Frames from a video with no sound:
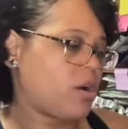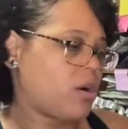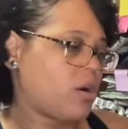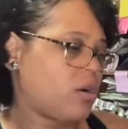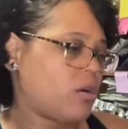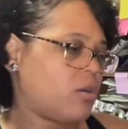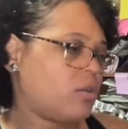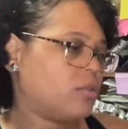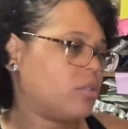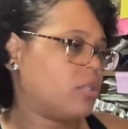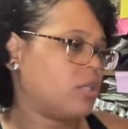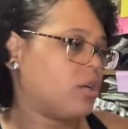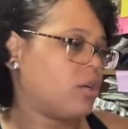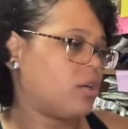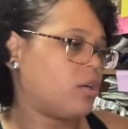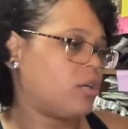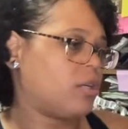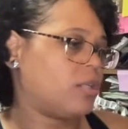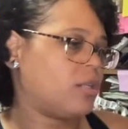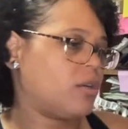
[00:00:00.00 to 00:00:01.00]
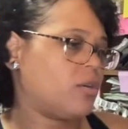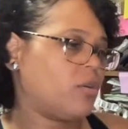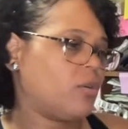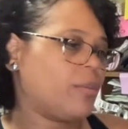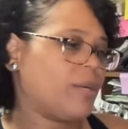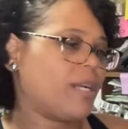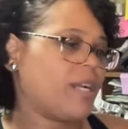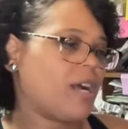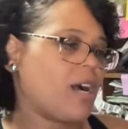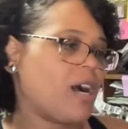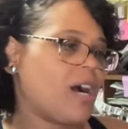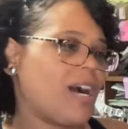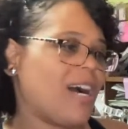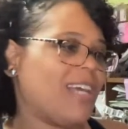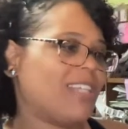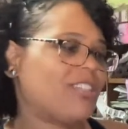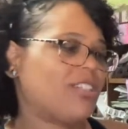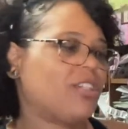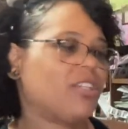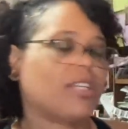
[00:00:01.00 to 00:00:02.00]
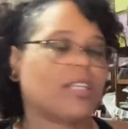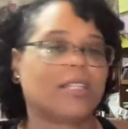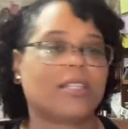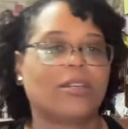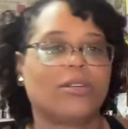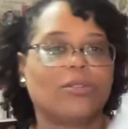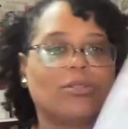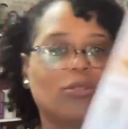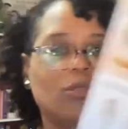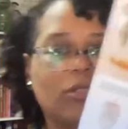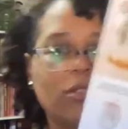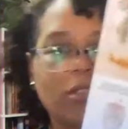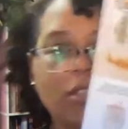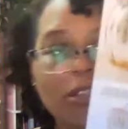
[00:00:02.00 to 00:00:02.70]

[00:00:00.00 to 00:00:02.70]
all gone. Oh my gosh, look at those,